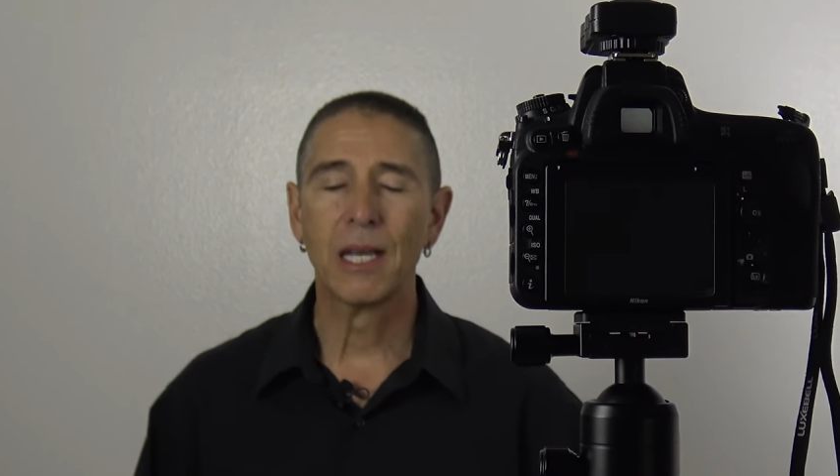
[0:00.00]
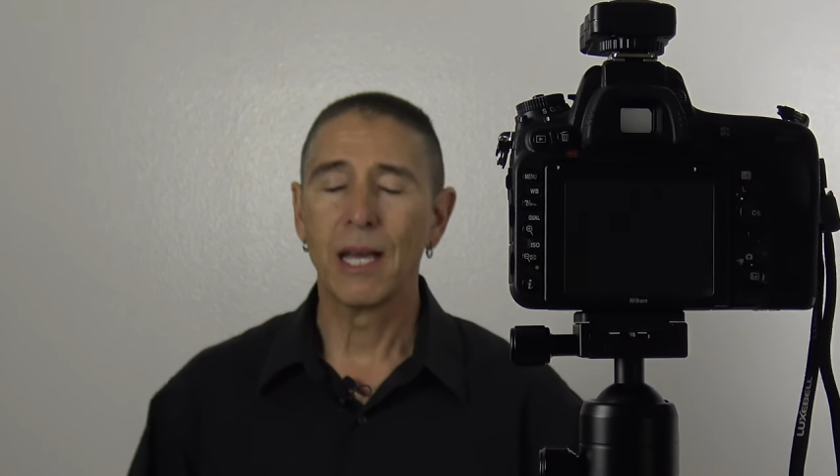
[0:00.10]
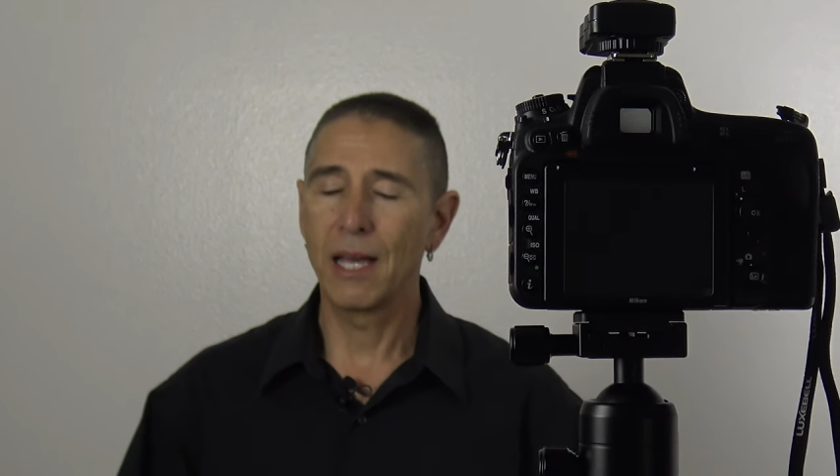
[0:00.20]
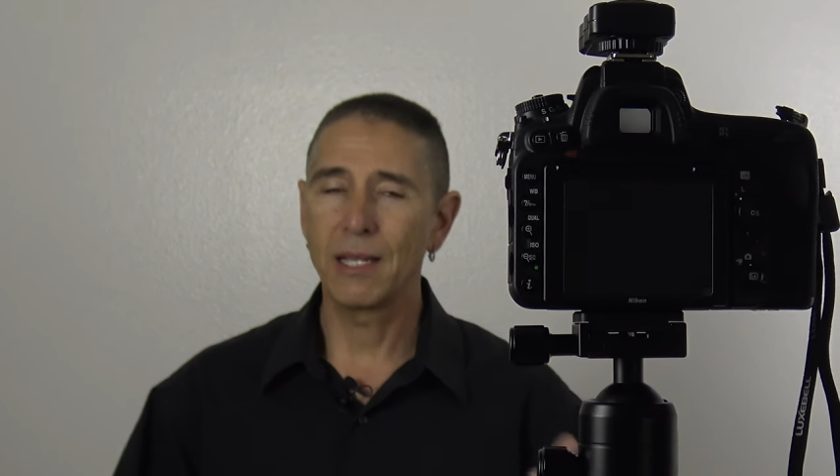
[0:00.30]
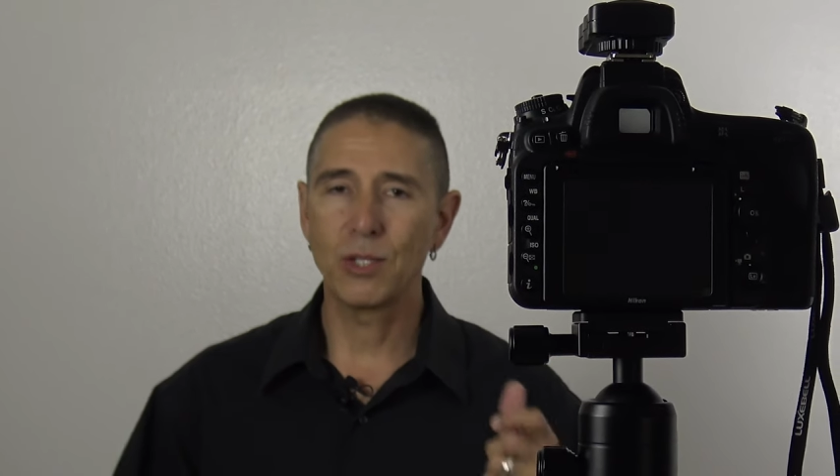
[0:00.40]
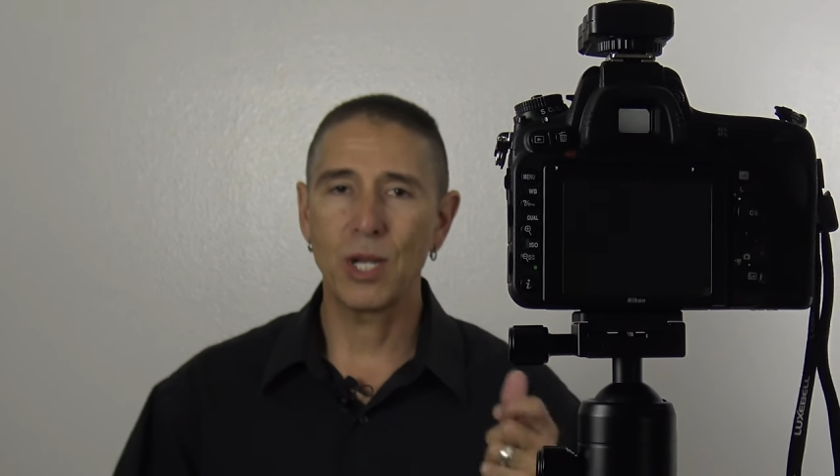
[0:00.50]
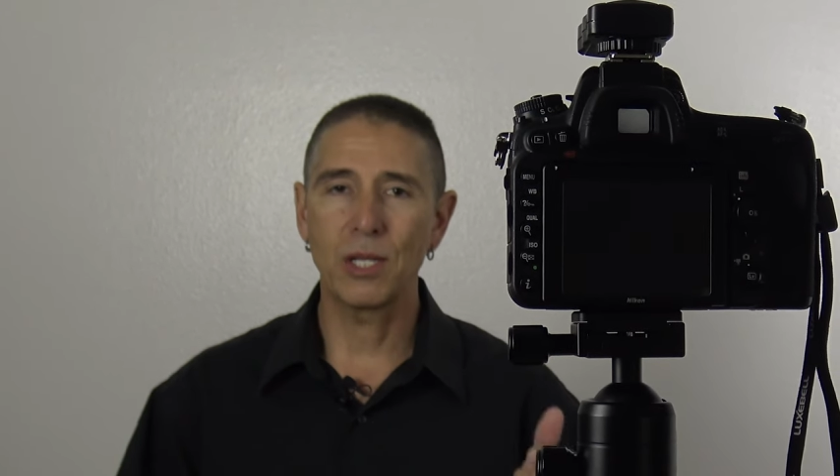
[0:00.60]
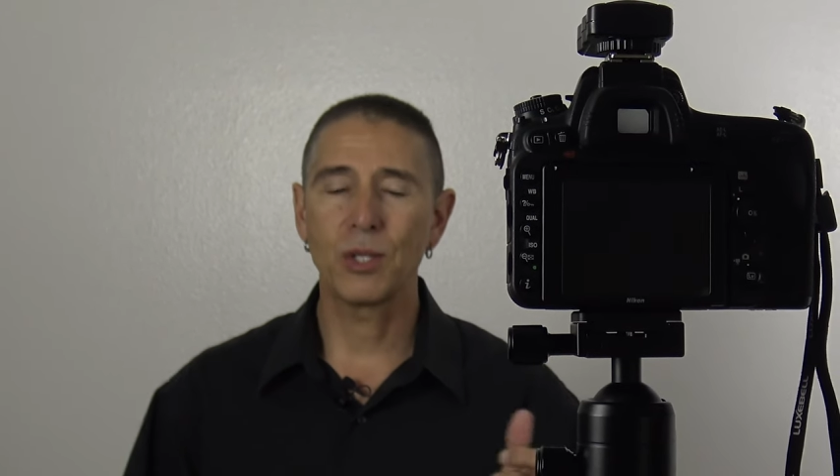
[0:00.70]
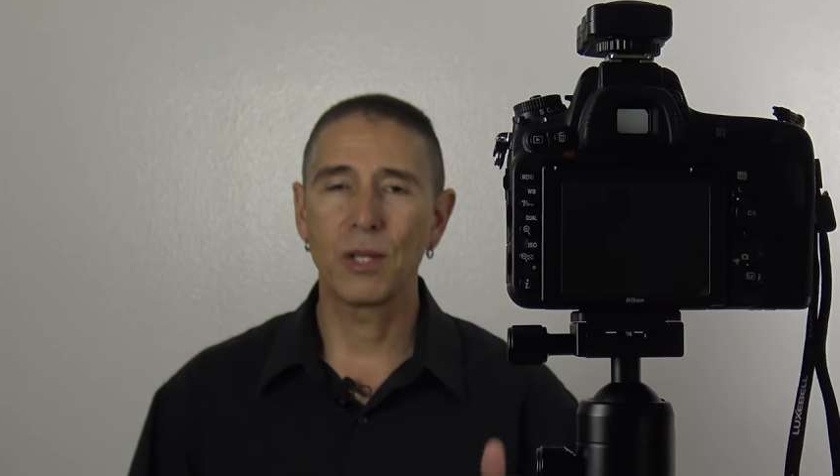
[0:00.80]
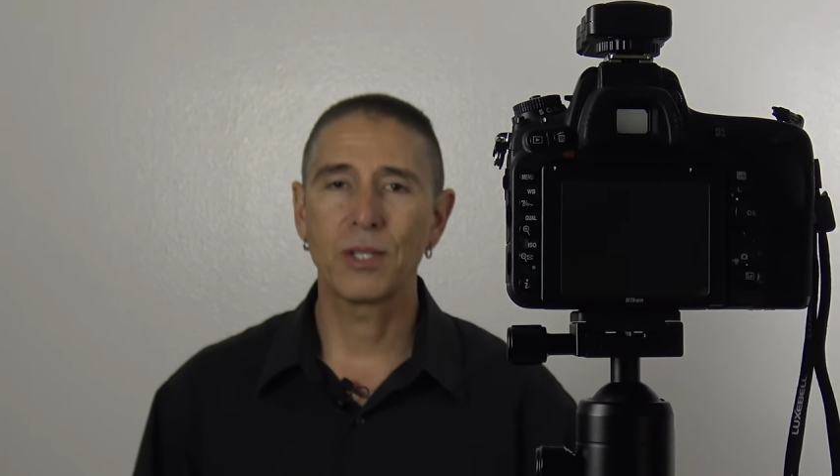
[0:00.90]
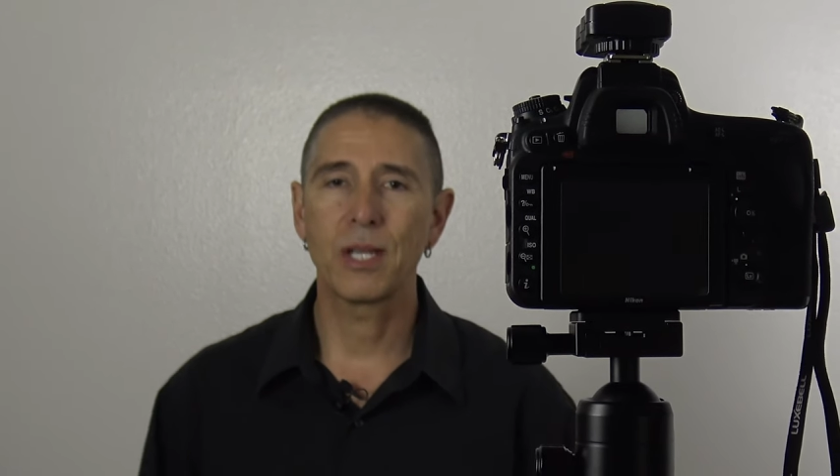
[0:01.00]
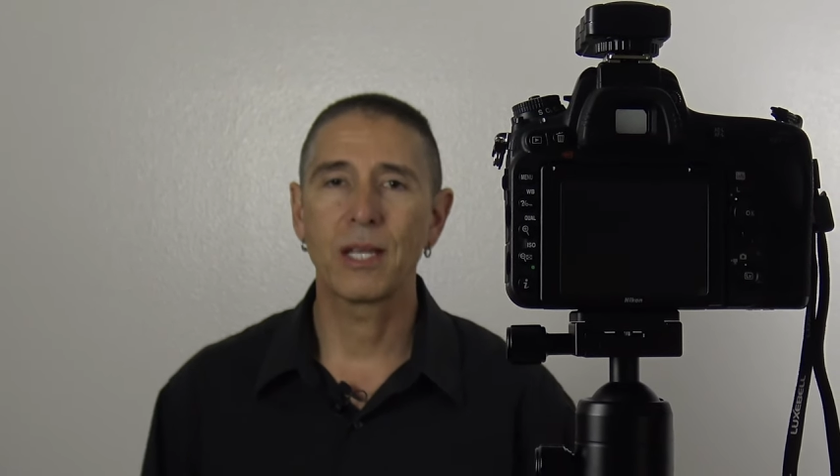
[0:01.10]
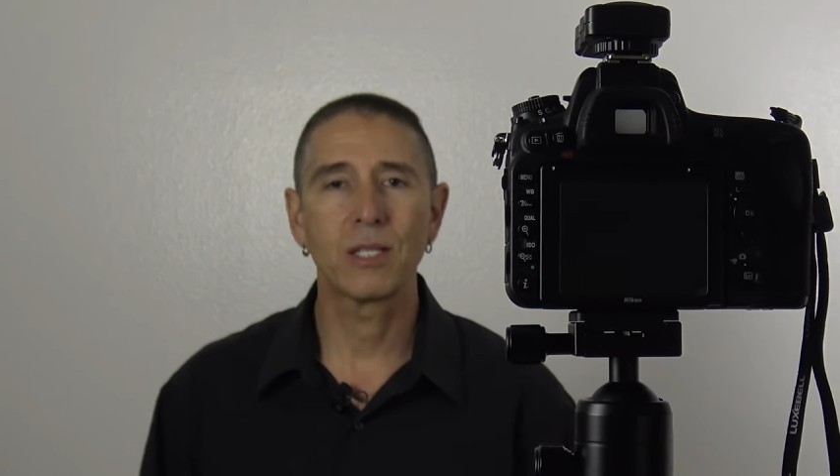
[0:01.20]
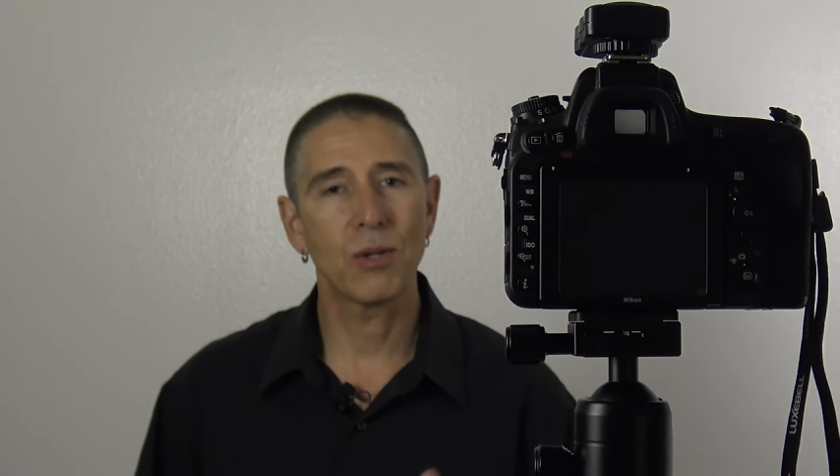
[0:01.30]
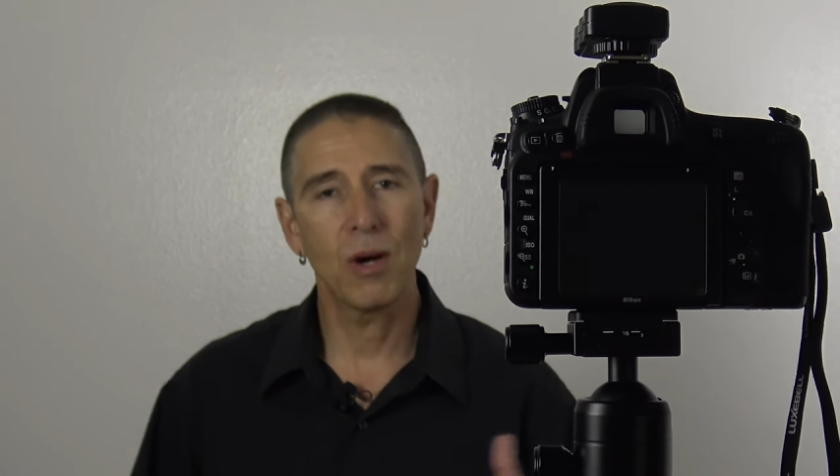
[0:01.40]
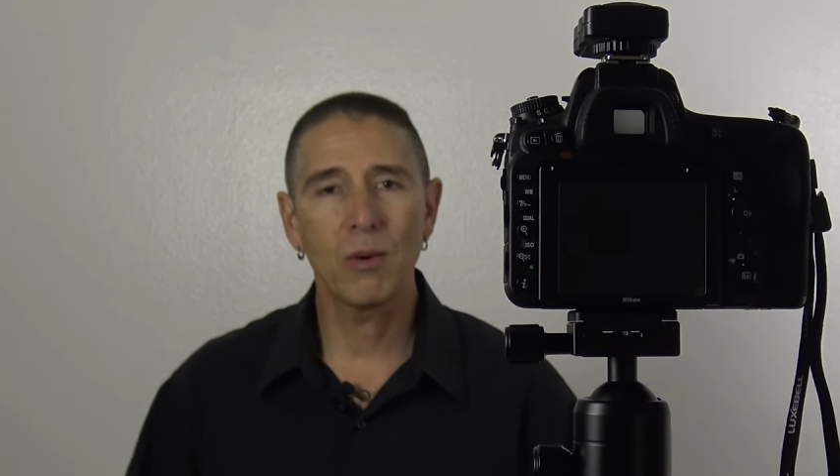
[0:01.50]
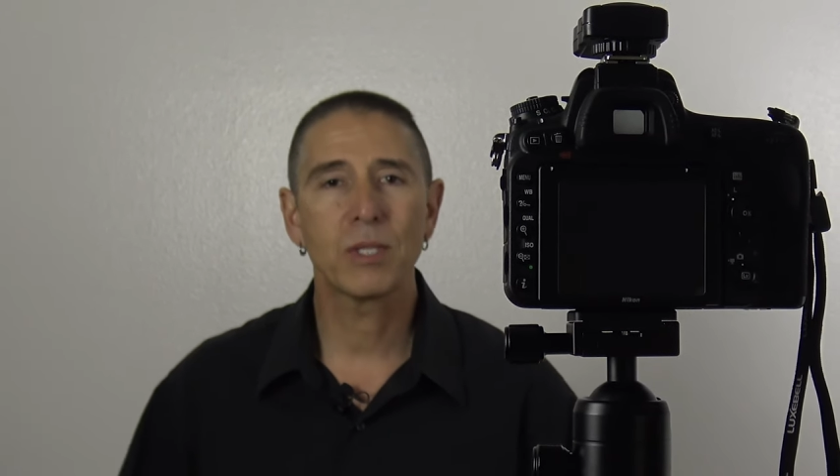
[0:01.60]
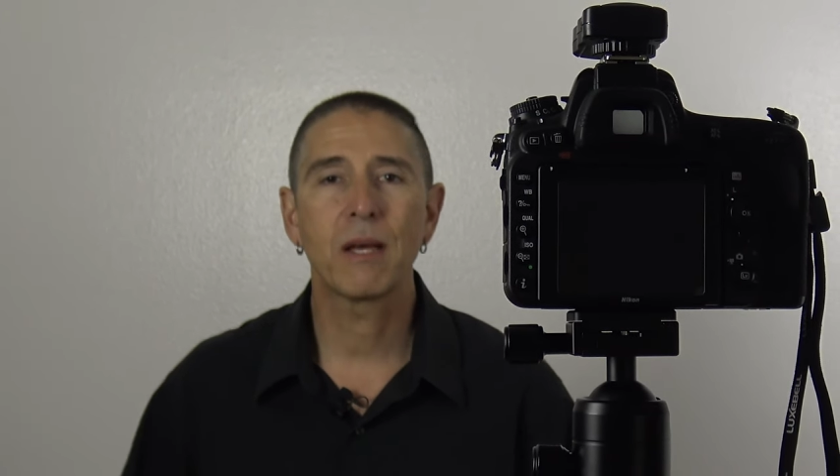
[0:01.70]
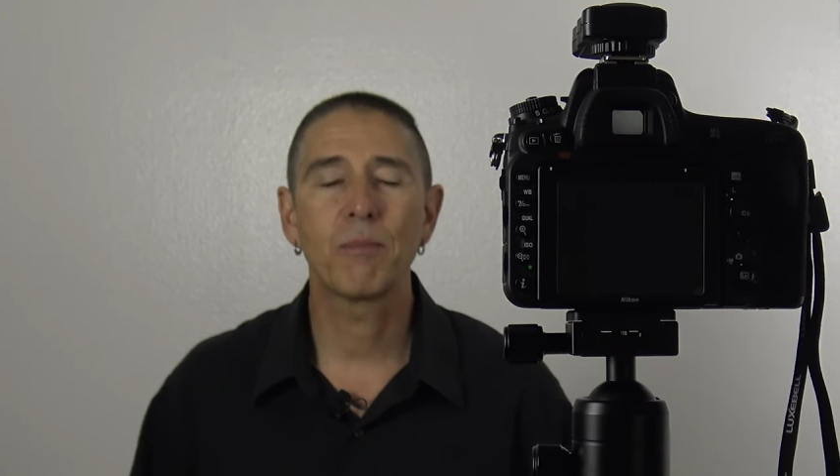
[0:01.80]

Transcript: I had to change all the settings. So always have